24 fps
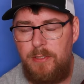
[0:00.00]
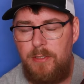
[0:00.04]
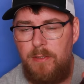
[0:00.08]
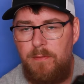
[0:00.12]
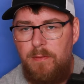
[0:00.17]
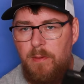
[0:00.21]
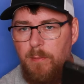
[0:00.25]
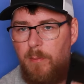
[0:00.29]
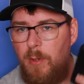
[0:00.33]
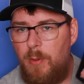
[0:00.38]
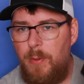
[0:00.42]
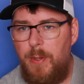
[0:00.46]
So
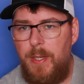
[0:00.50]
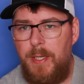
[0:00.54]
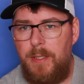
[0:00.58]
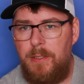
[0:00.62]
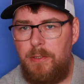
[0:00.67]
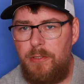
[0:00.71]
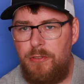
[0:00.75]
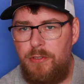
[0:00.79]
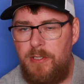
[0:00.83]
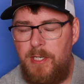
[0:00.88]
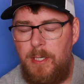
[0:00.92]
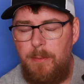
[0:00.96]
if I'm away
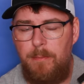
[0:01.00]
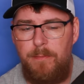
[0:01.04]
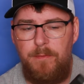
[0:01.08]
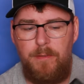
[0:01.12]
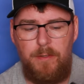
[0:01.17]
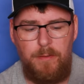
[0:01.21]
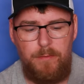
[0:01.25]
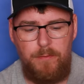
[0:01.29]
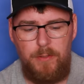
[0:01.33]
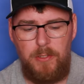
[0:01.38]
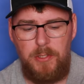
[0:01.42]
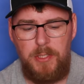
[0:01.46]
on a trip
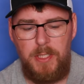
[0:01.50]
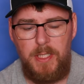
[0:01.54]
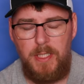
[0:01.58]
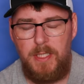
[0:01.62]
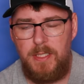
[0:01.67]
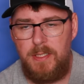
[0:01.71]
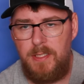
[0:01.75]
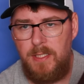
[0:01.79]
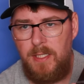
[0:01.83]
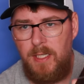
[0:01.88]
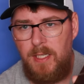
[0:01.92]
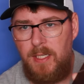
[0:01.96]
for a few
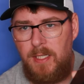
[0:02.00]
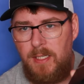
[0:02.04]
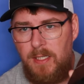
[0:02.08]
days,